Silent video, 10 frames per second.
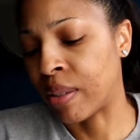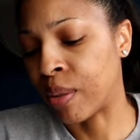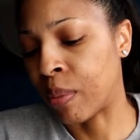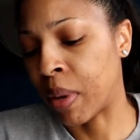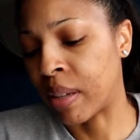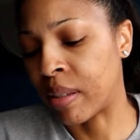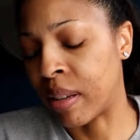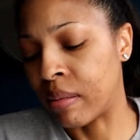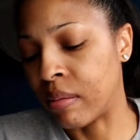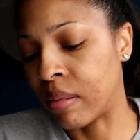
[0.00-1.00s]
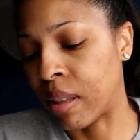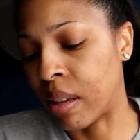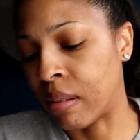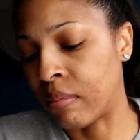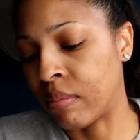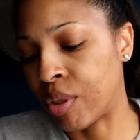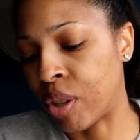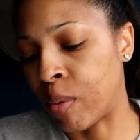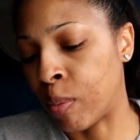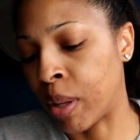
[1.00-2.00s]
So it makes sense that
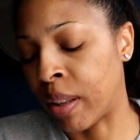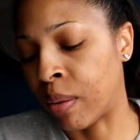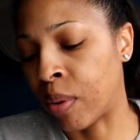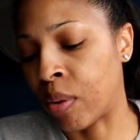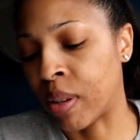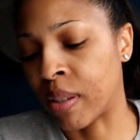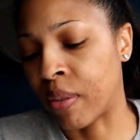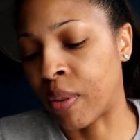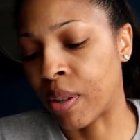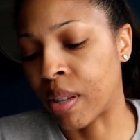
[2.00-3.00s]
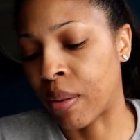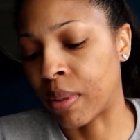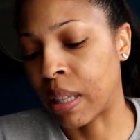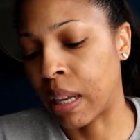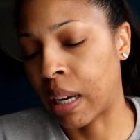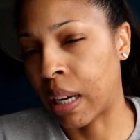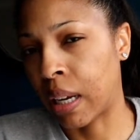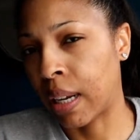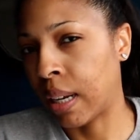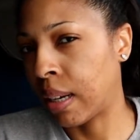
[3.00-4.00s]
she would play that role. Cause at first I was
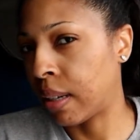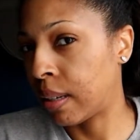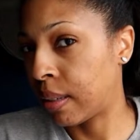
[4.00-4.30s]
like,